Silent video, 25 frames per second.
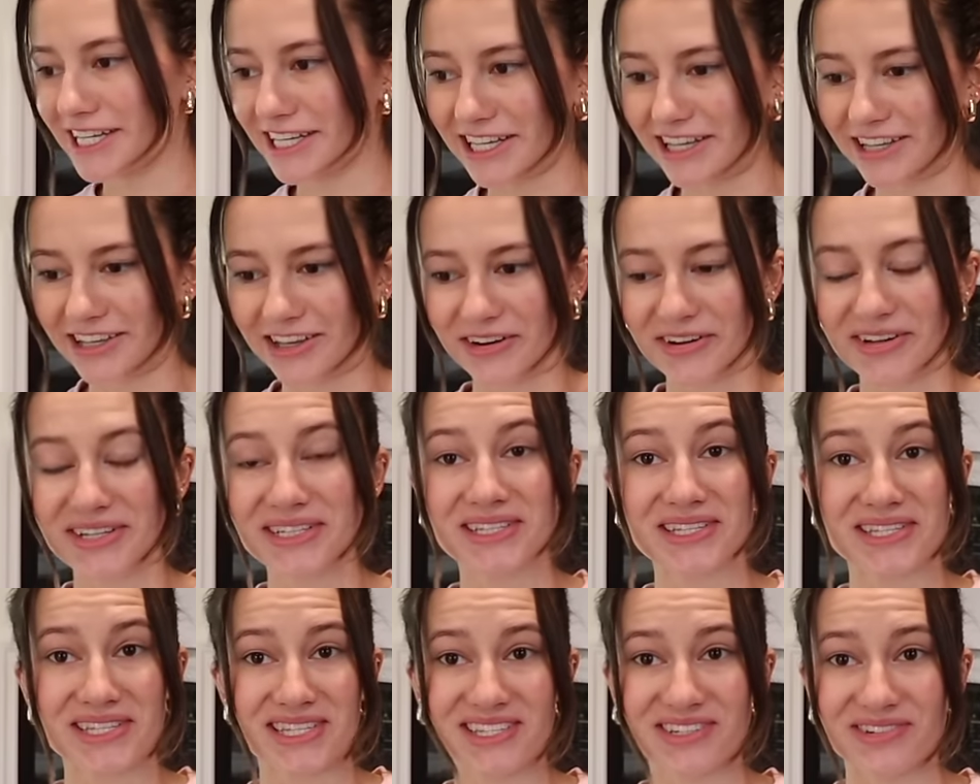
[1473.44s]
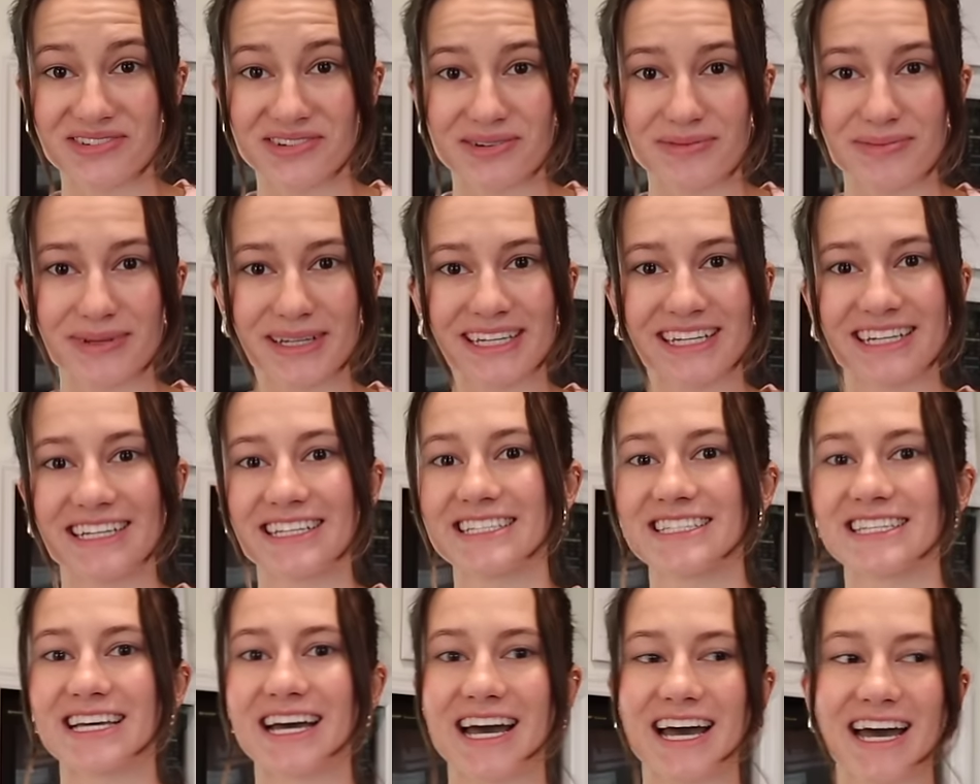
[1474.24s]
need to get going to the store
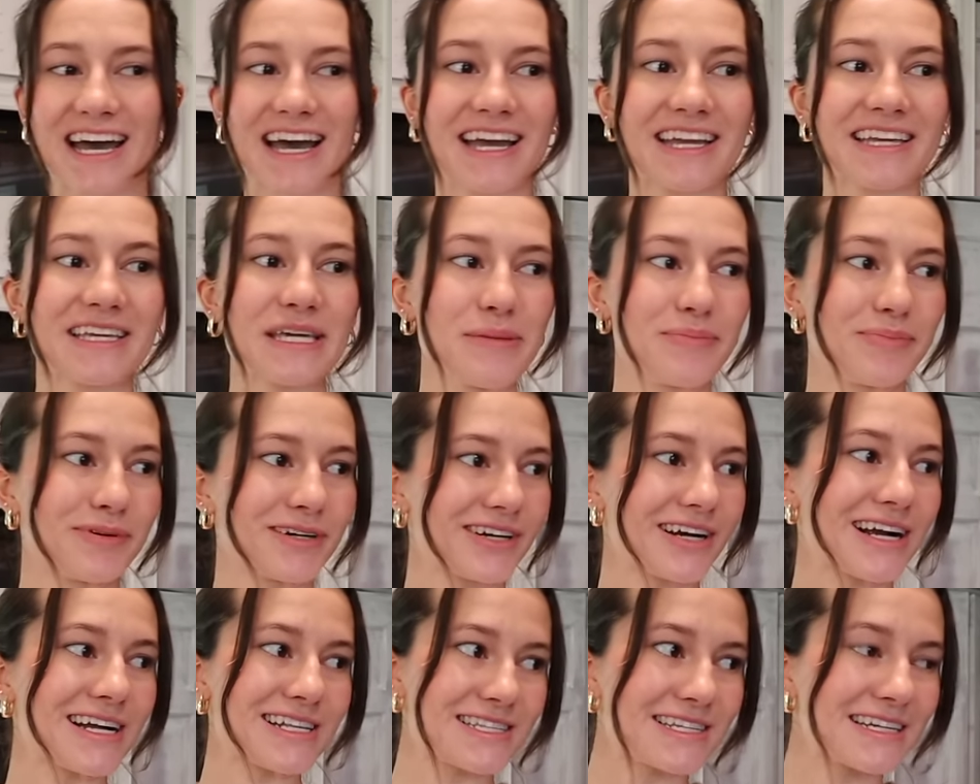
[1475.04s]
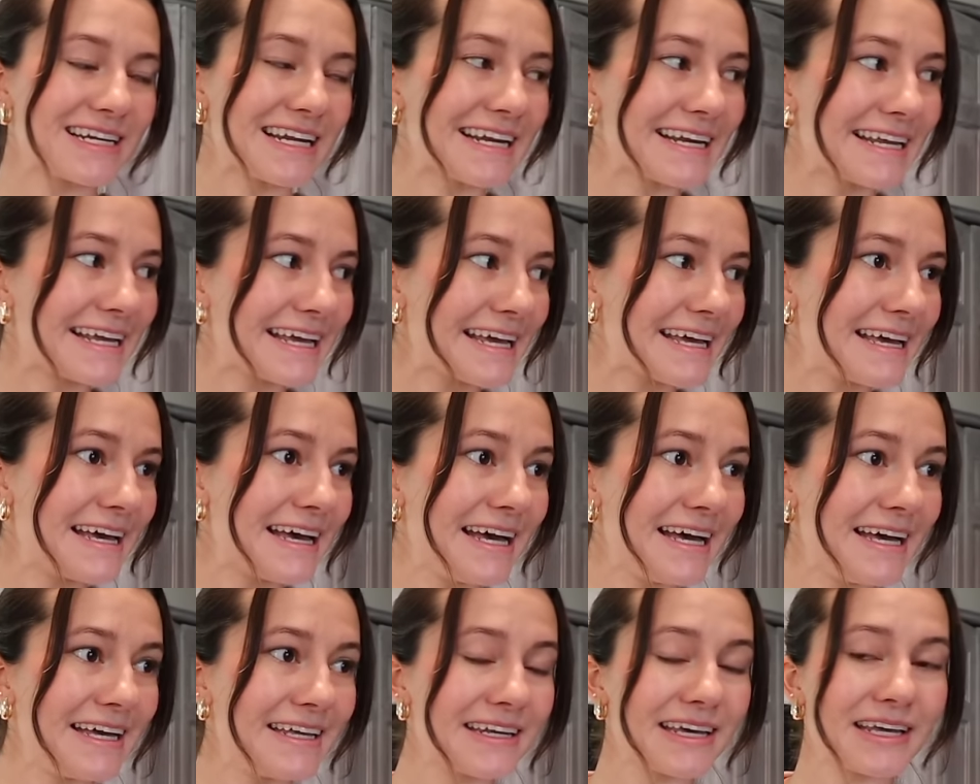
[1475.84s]
because I keep procrastinating it,
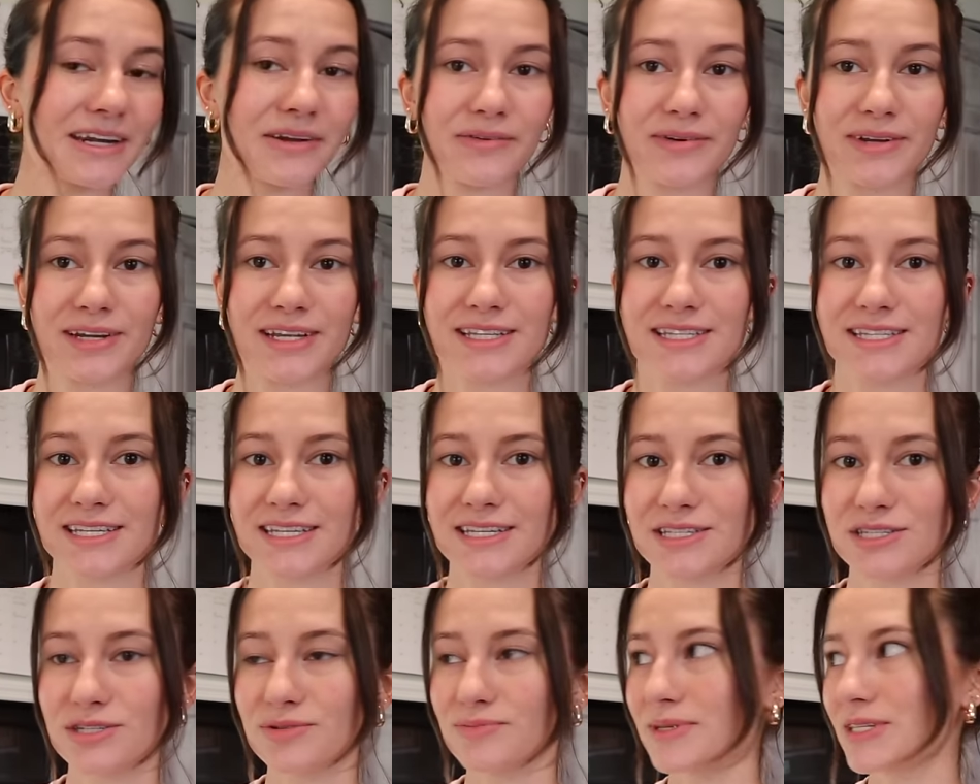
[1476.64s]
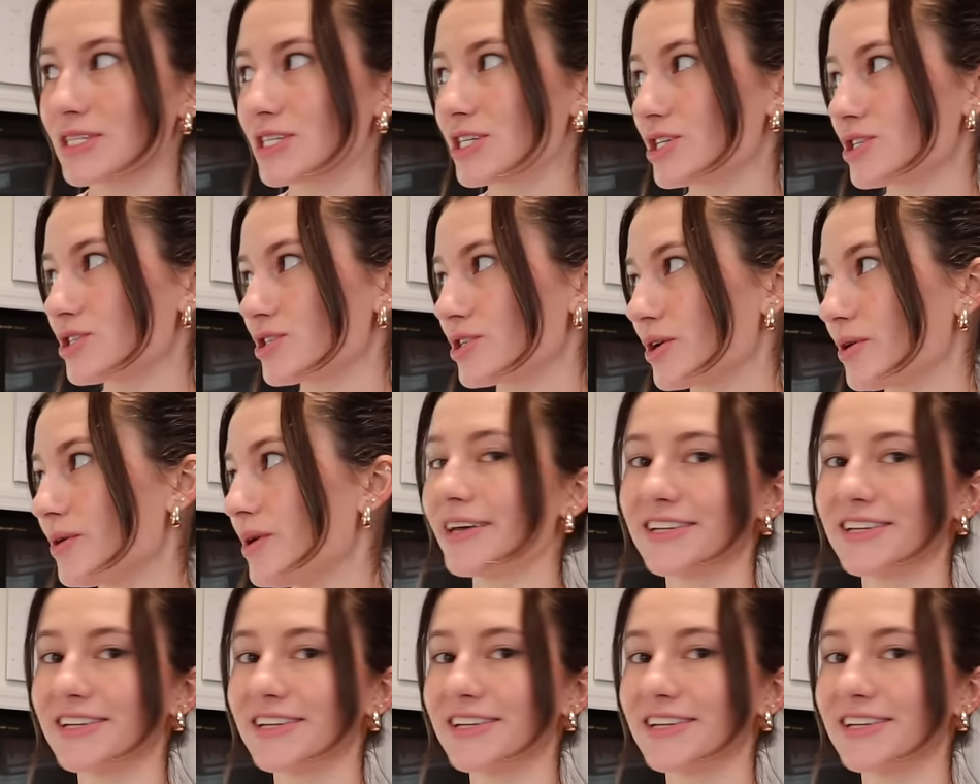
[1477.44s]
and I don't want it to get too busy, so